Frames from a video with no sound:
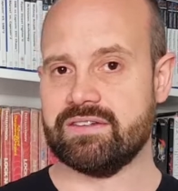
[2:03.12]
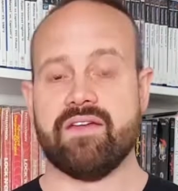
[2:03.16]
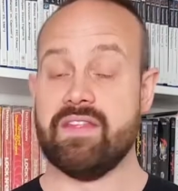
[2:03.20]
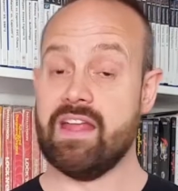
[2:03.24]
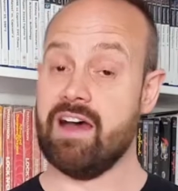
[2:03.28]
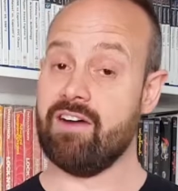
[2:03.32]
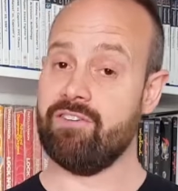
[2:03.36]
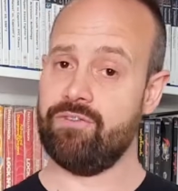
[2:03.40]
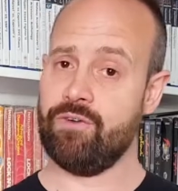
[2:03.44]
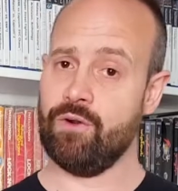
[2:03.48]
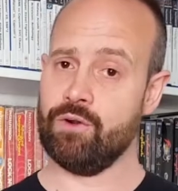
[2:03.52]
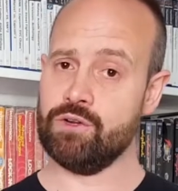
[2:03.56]

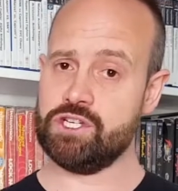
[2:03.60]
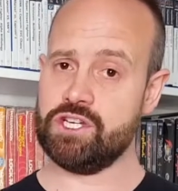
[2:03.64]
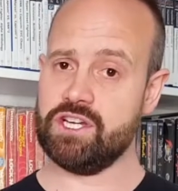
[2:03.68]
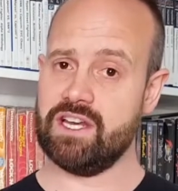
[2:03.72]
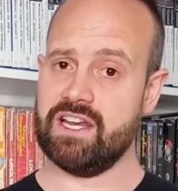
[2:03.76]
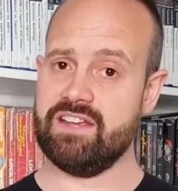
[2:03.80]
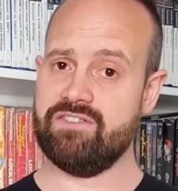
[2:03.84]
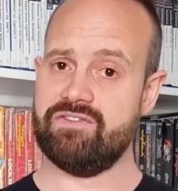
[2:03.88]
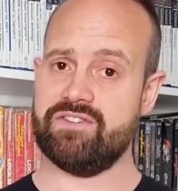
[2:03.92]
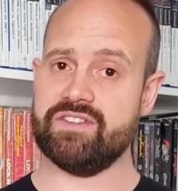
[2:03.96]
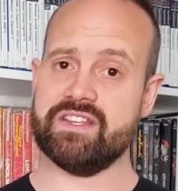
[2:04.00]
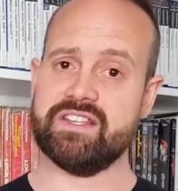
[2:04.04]
Now,
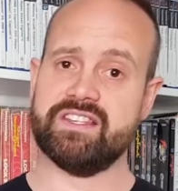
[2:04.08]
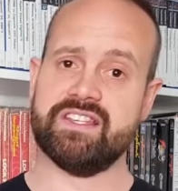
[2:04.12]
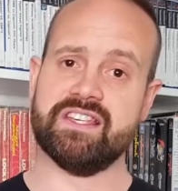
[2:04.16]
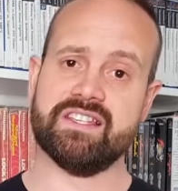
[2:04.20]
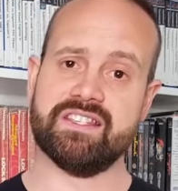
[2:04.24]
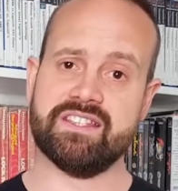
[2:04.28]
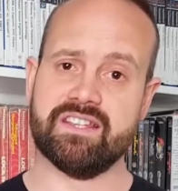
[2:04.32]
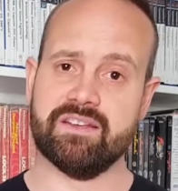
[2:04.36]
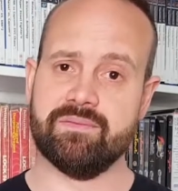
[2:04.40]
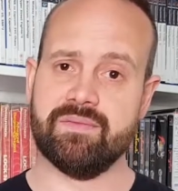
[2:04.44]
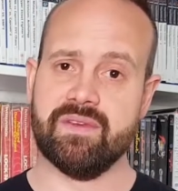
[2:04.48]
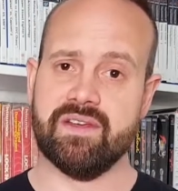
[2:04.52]
fortunately for the
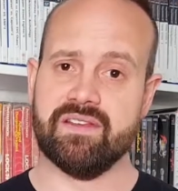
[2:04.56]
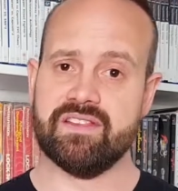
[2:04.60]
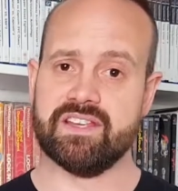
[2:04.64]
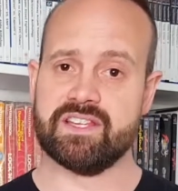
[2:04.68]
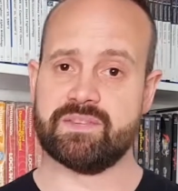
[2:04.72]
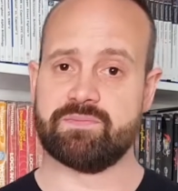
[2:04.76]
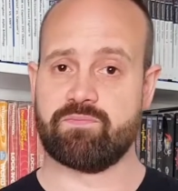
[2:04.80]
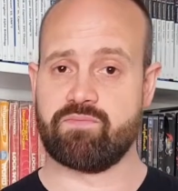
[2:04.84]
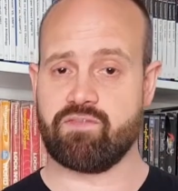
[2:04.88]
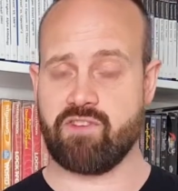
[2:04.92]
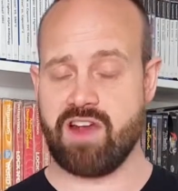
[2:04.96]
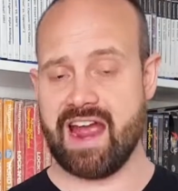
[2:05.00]
system, this
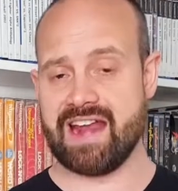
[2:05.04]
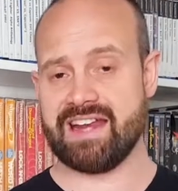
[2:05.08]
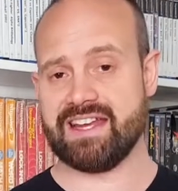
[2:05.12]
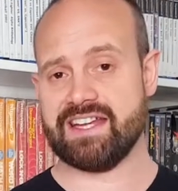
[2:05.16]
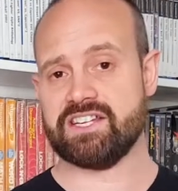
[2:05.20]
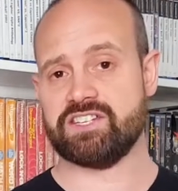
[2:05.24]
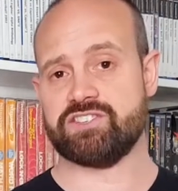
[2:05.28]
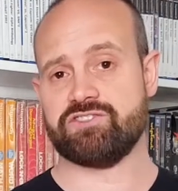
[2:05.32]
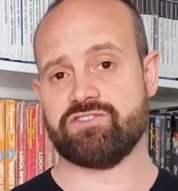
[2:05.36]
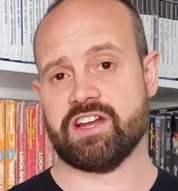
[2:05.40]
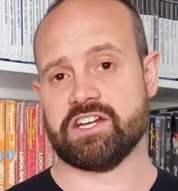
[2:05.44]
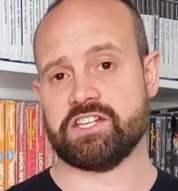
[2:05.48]

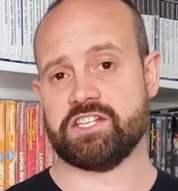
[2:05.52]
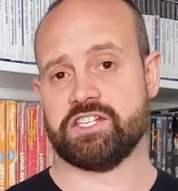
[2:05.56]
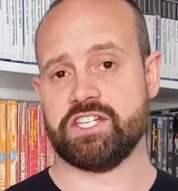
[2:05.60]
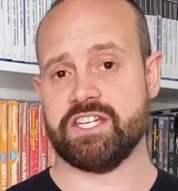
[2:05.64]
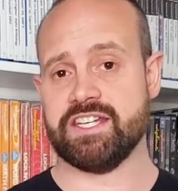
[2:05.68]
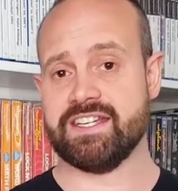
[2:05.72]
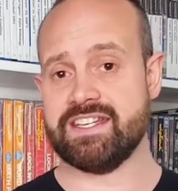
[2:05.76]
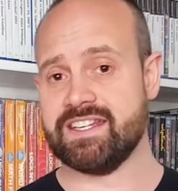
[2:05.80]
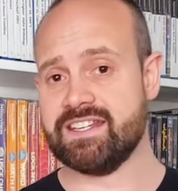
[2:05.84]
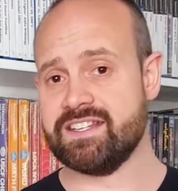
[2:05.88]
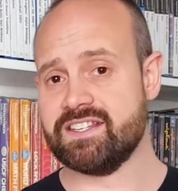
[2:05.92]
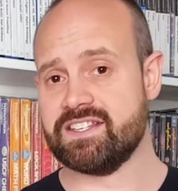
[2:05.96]
branding
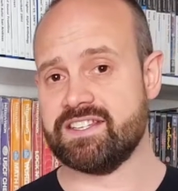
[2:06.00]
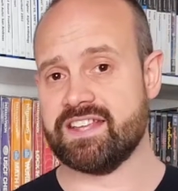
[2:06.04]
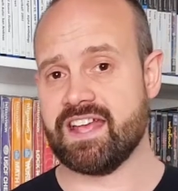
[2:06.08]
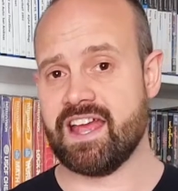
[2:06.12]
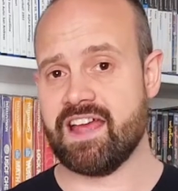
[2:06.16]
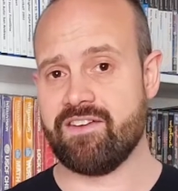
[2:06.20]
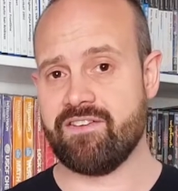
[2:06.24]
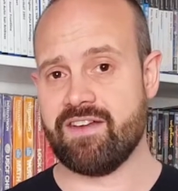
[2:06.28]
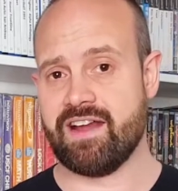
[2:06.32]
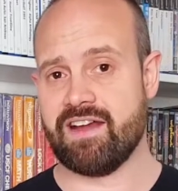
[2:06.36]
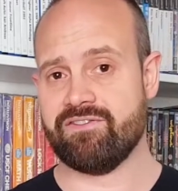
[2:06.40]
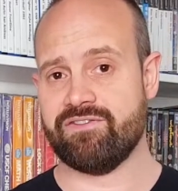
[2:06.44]
strategy didn't stay
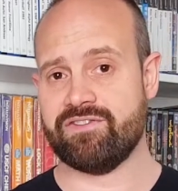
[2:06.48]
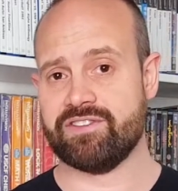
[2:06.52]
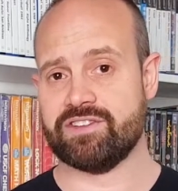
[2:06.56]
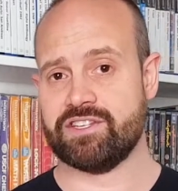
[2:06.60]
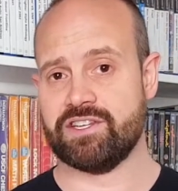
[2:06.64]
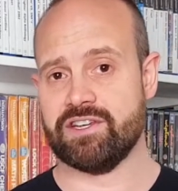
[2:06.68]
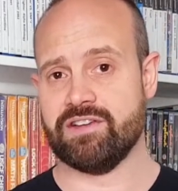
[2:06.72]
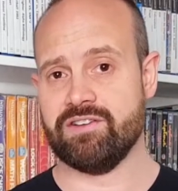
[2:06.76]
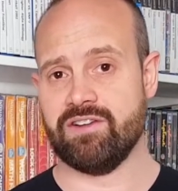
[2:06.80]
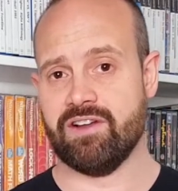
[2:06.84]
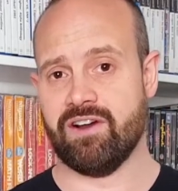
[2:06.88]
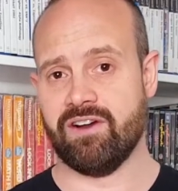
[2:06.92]
around for
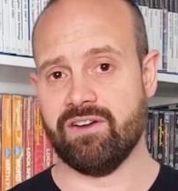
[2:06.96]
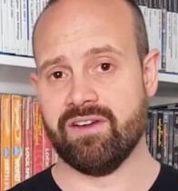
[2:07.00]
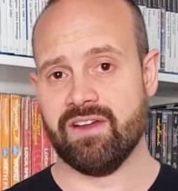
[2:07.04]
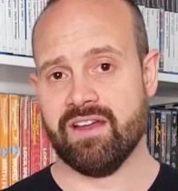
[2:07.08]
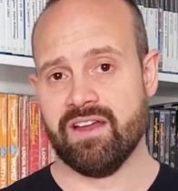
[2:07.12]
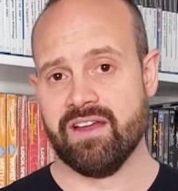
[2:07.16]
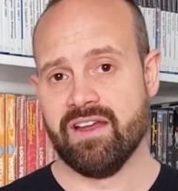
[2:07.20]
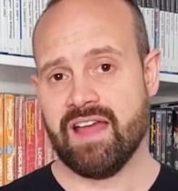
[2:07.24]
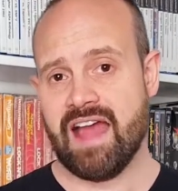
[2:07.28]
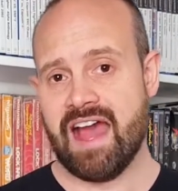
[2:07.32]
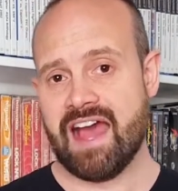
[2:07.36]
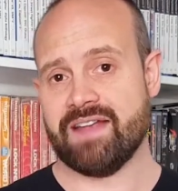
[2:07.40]
too long,
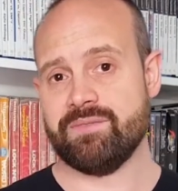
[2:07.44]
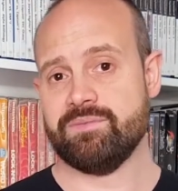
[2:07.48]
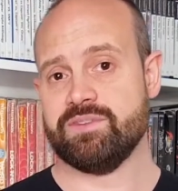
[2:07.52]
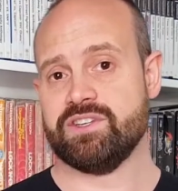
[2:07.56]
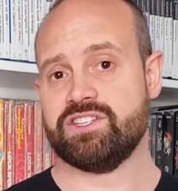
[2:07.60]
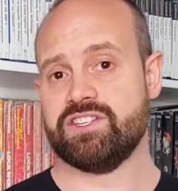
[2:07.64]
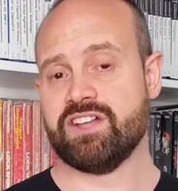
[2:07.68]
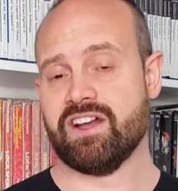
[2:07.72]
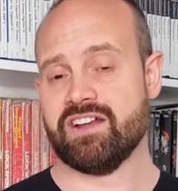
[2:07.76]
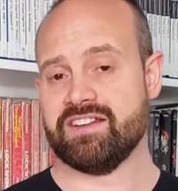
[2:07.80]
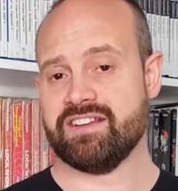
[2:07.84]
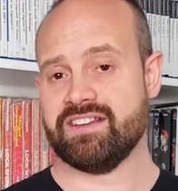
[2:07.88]
and we
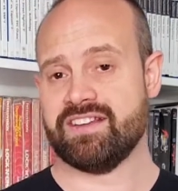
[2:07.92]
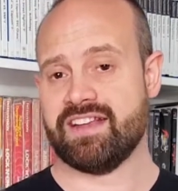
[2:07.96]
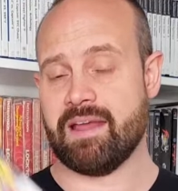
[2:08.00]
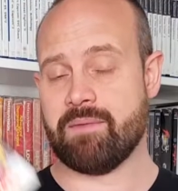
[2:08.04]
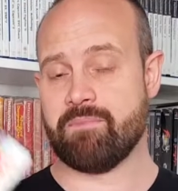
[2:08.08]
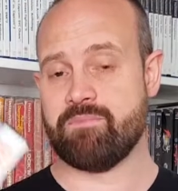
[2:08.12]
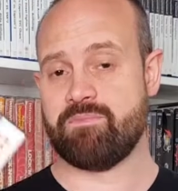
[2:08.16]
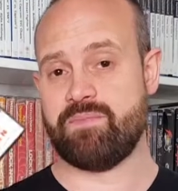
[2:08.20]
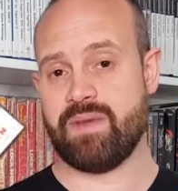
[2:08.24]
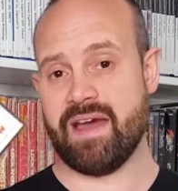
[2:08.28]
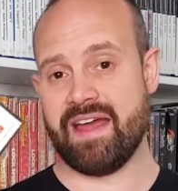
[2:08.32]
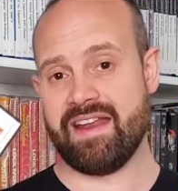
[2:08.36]
started to
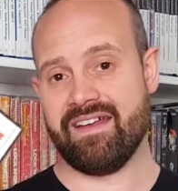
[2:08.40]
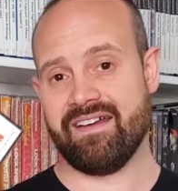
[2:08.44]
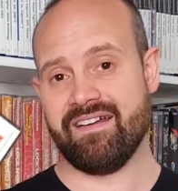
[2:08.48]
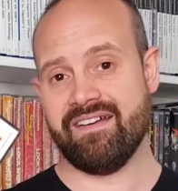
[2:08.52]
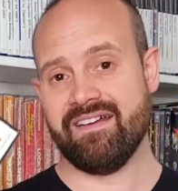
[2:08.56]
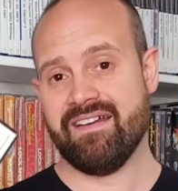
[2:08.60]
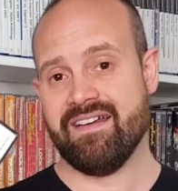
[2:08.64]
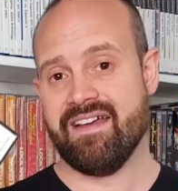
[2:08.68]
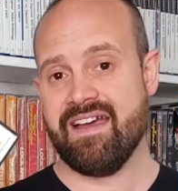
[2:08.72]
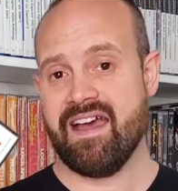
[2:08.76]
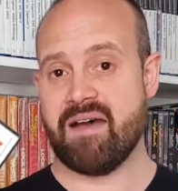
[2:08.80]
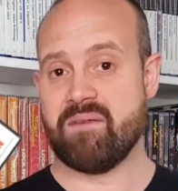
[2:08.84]
get
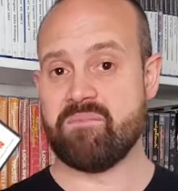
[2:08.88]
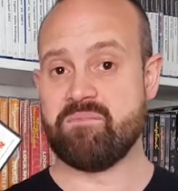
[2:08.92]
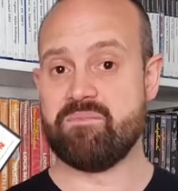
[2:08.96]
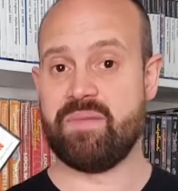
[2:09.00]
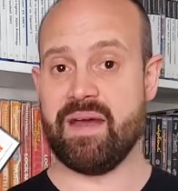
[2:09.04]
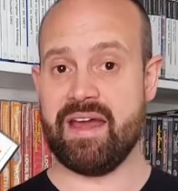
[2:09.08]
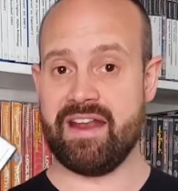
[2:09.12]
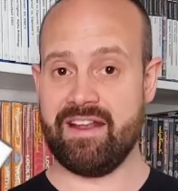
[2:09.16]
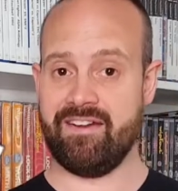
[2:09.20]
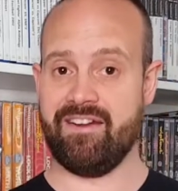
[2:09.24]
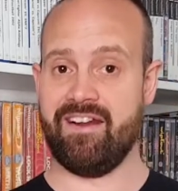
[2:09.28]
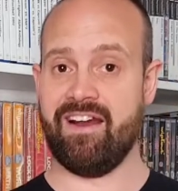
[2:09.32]
better and
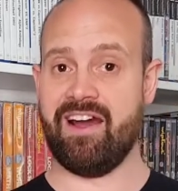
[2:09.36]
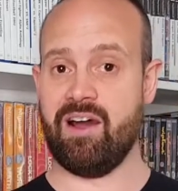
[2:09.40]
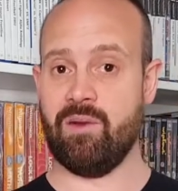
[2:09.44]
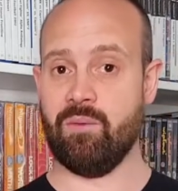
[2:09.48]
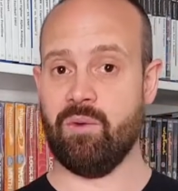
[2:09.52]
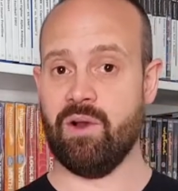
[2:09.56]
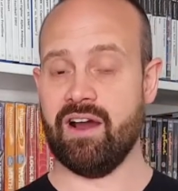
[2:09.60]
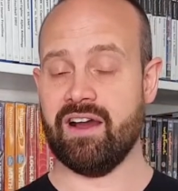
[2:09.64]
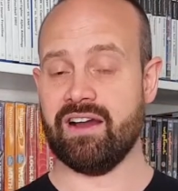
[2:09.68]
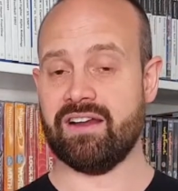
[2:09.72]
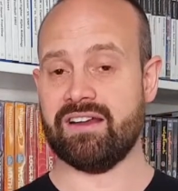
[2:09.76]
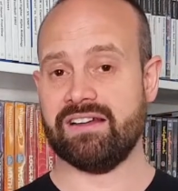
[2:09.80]
better
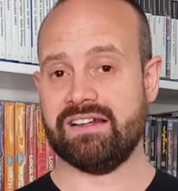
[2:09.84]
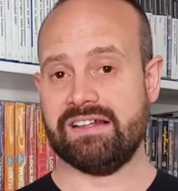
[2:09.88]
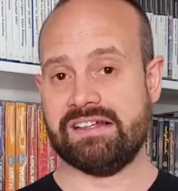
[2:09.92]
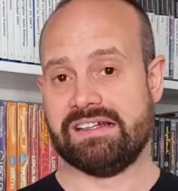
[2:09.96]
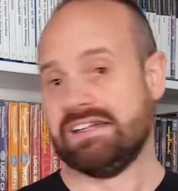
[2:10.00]
artwork.